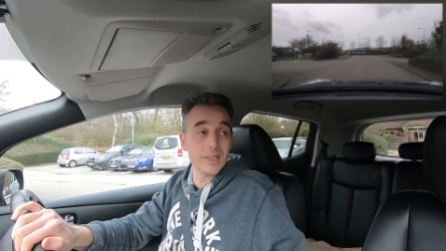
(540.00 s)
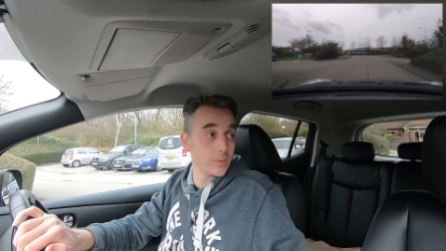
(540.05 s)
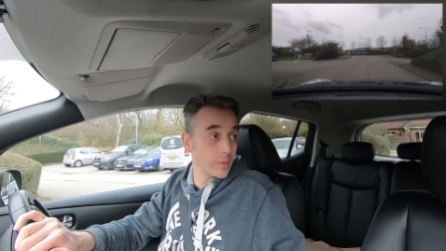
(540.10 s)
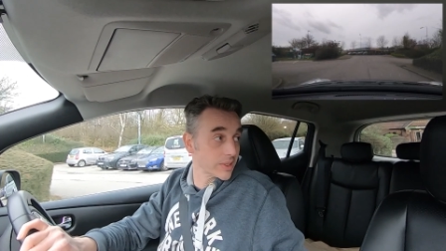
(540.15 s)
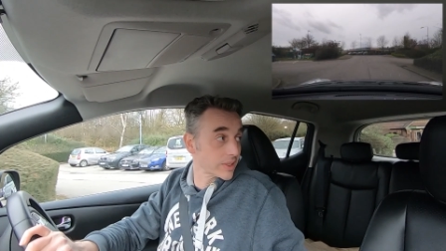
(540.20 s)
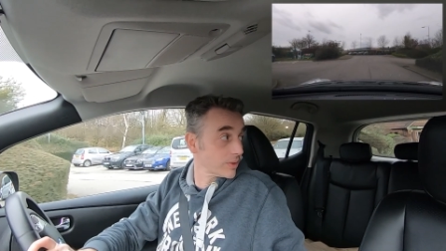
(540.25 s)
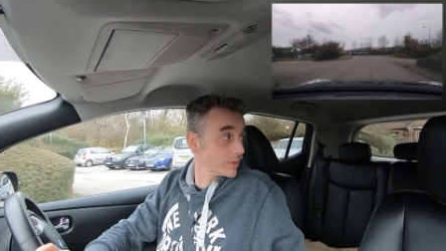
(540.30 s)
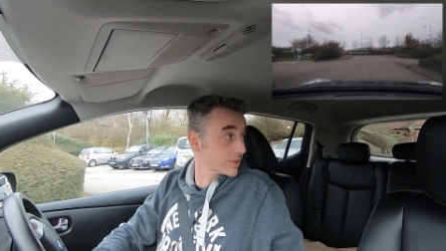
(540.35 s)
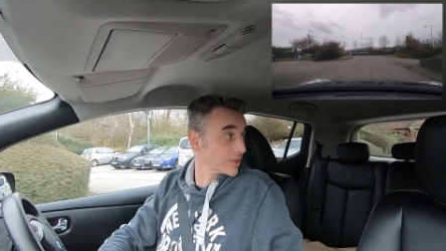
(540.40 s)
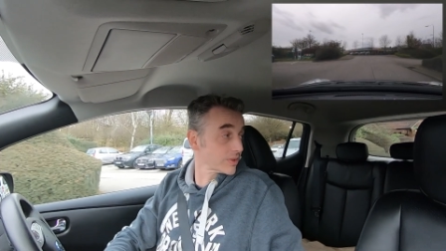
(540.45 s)

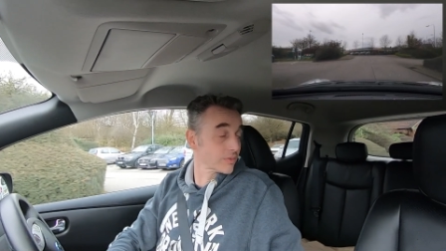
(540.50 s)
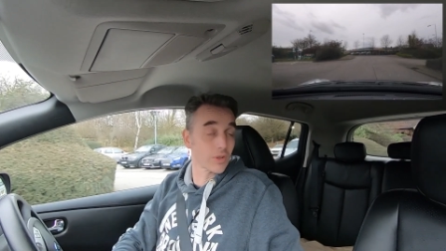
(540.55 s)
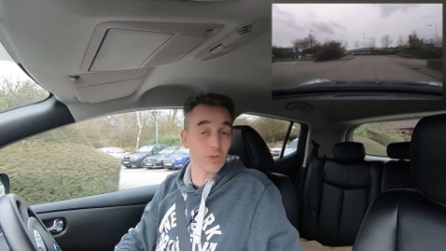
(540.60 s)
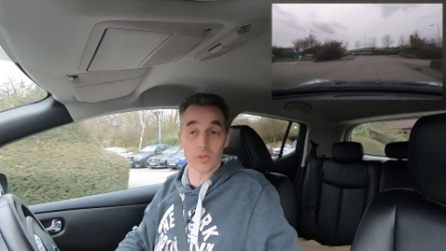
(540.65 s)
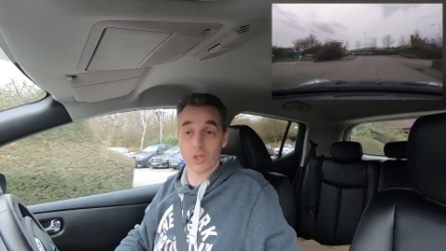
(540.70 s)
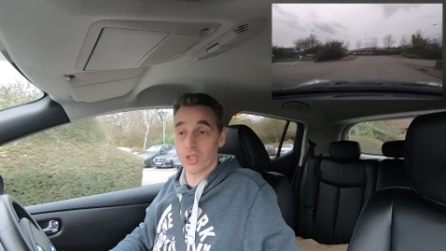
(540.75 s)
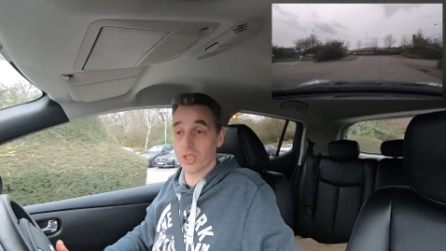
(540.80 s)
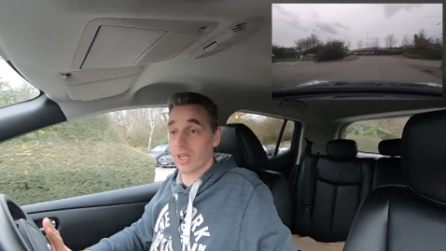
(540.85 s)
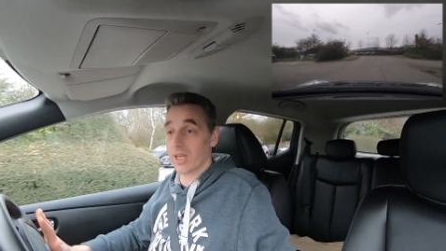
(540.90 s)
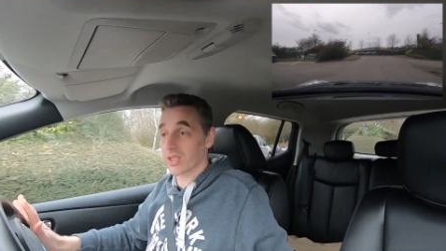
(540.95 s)
We'd gone to the
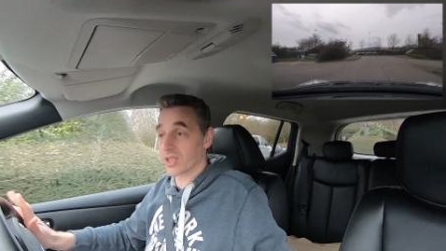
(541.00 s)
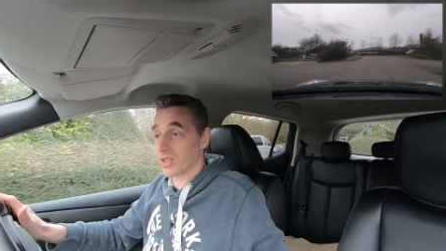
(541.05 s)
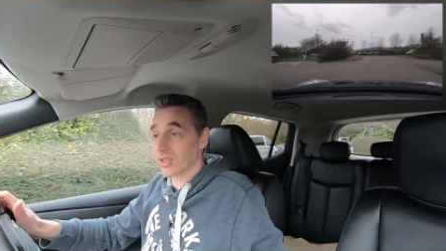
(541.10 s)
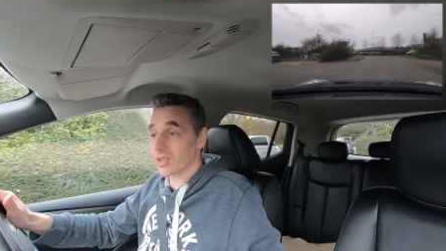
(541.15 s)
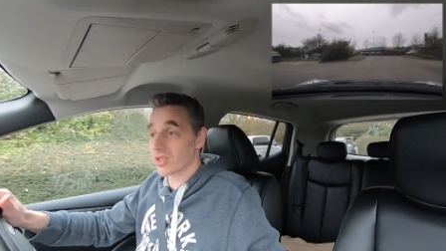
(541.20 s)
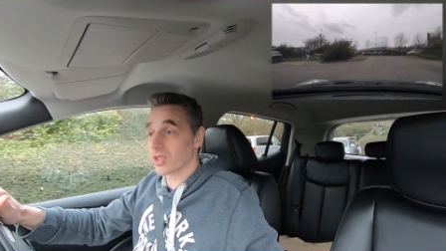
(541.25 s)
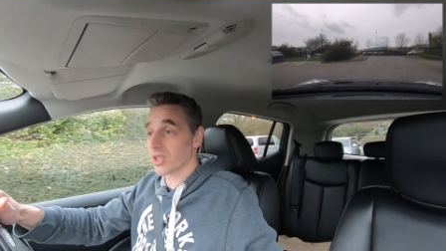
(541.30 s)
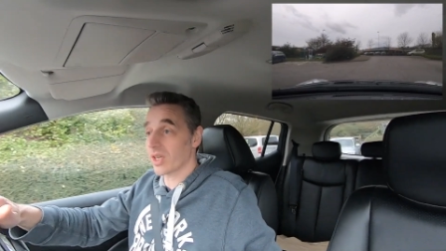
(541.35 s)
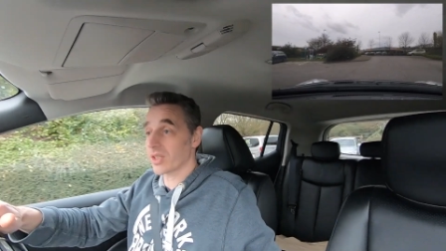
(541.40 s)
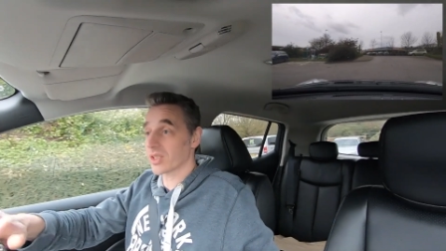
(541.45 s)
wrong charger. The
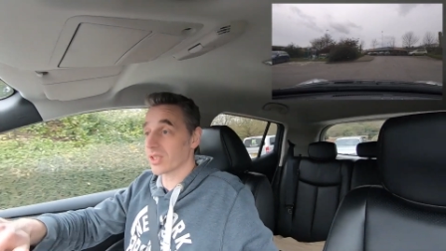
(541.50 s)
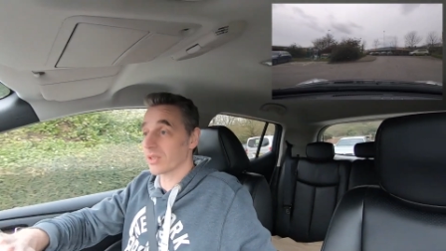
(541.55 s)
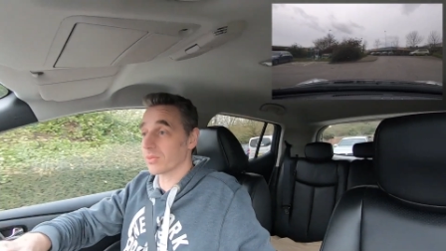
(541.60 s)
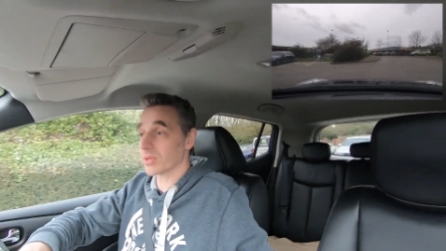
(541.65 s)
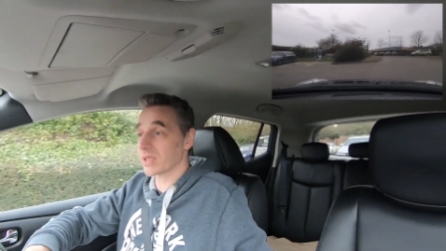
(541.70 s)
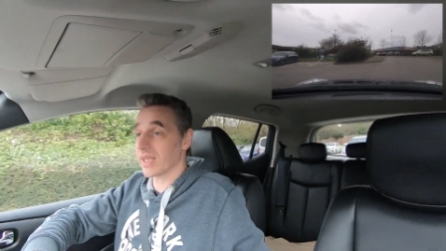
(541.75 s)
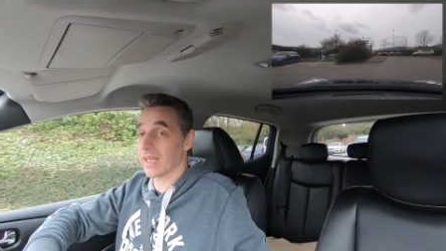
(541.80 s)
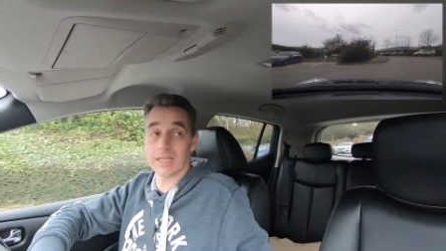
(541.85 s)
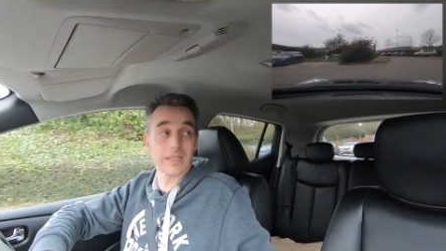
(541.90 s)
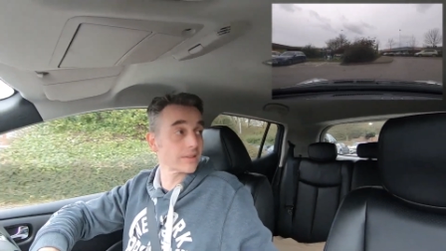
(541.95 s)
charger that
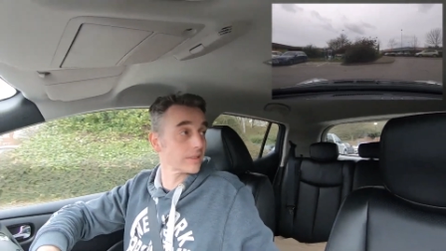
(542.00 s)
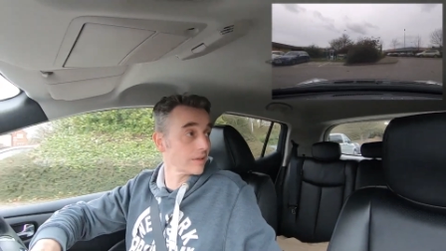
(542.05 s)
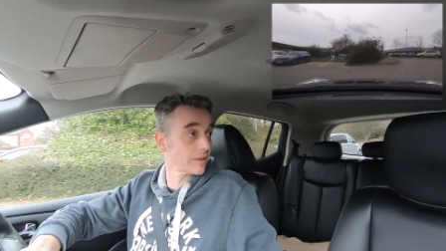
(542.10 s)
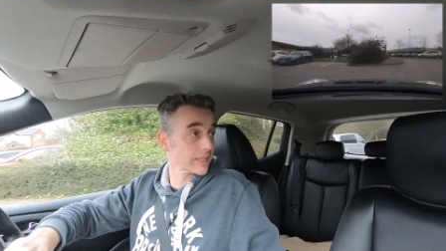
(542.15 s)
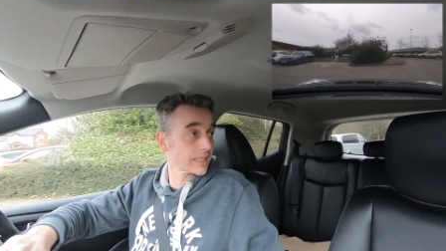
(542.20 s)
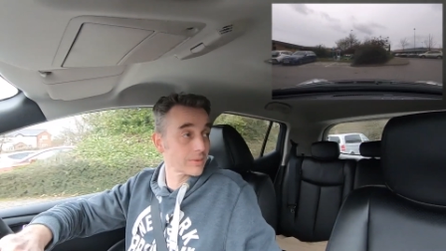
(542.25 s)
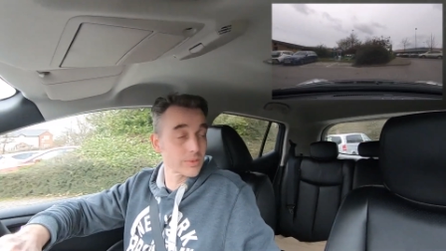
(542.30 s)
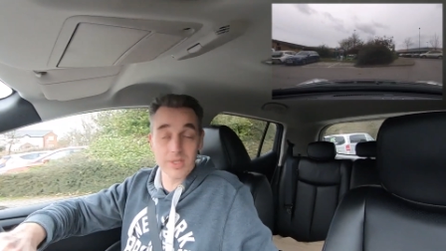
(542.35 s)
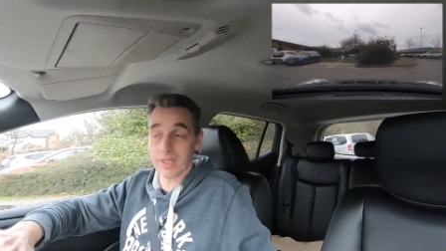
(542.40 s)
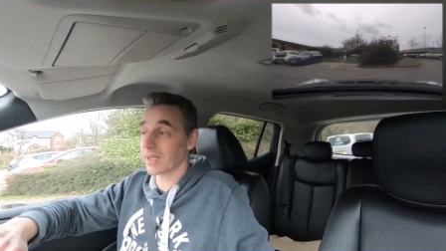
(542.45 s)
was there looked
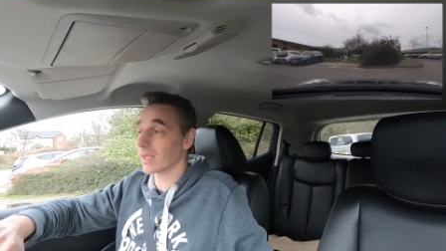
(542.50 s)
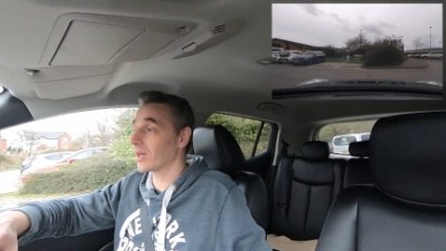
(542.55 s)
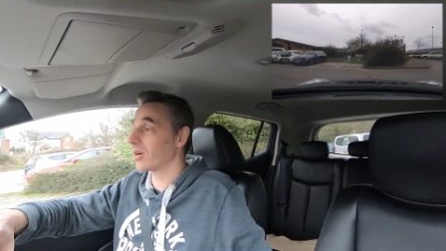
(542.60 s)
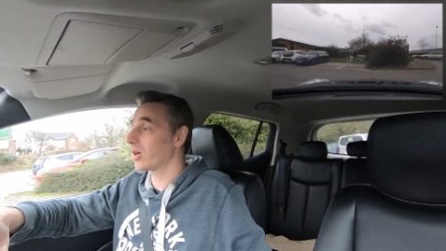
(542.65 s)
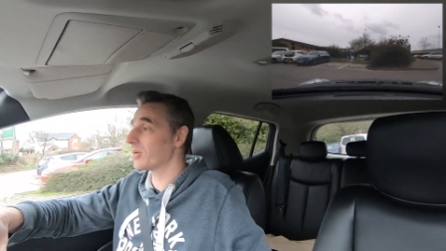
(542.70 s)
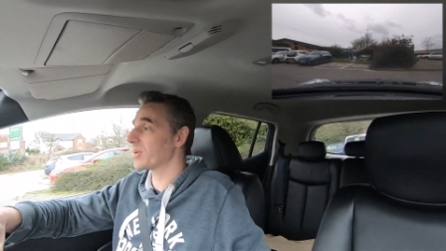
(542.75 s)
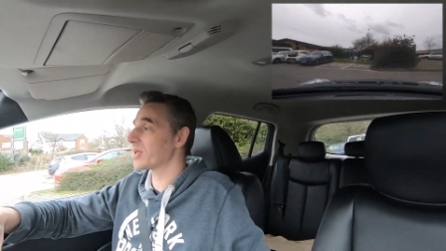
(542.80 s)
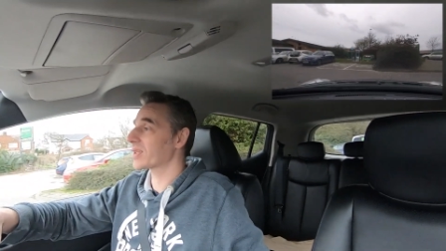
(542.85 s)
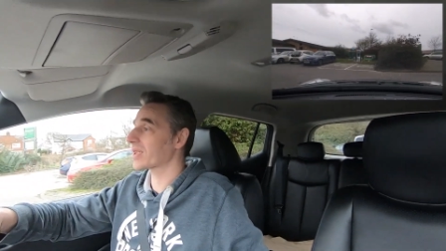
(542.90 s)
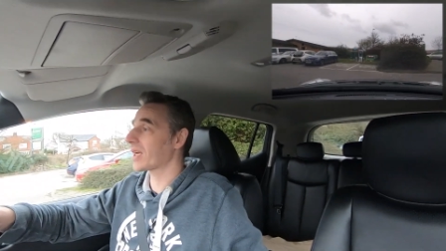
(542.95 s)
like it was at the
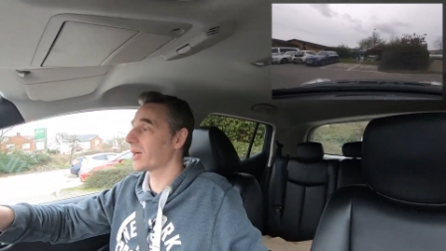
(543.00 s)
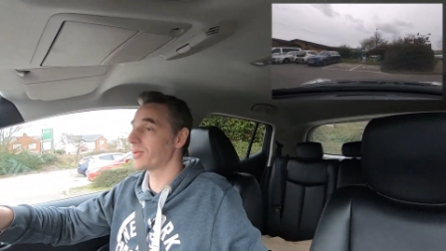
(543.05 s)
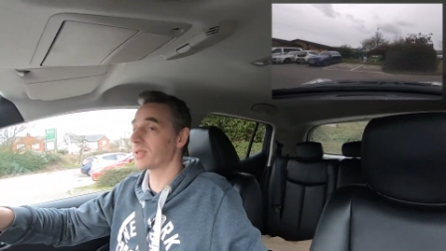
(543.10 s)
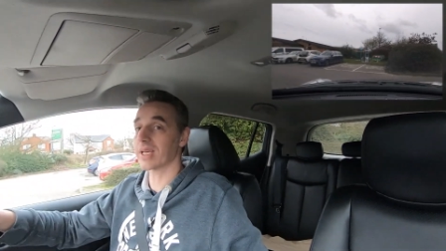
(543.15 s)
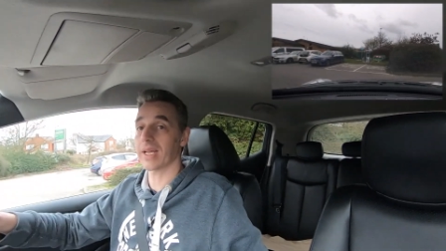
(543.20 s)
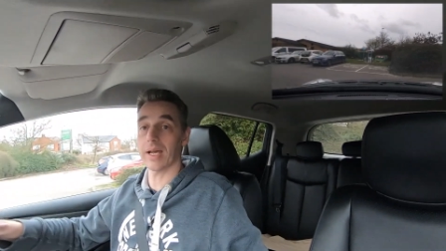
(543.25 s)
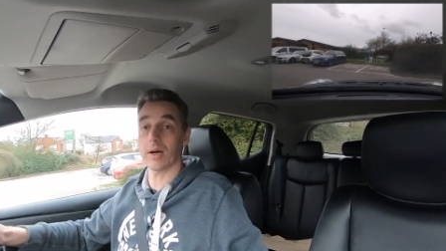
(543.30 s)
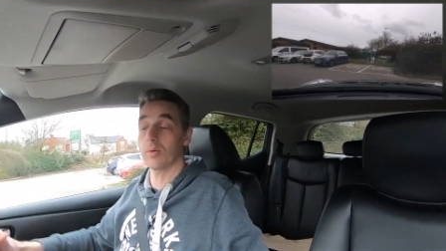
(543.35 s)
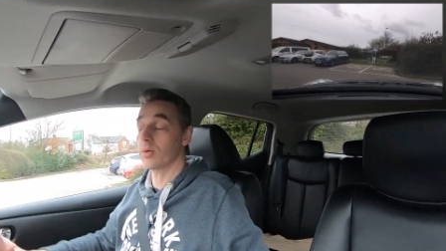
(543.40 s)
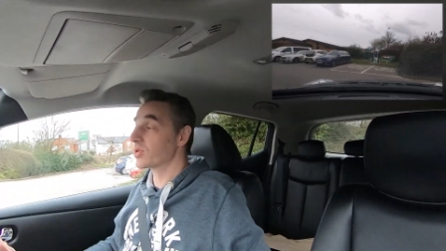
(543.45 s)
Ibis
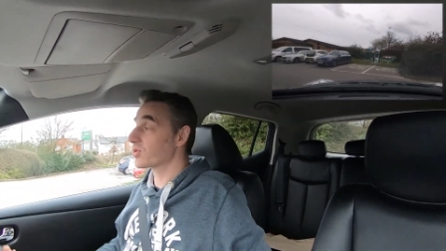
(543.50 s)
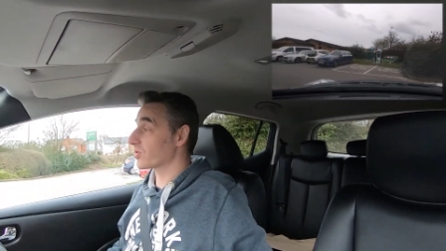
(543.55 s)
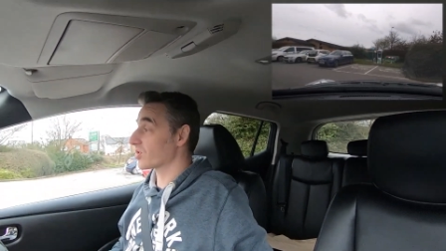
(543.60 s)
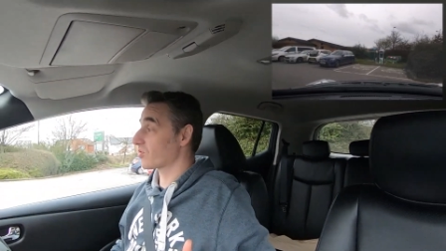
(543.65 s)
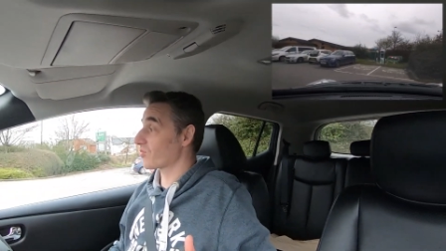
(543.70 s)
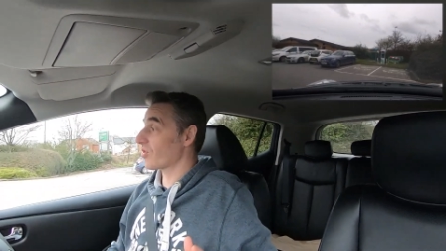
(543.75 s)
Hotel, which was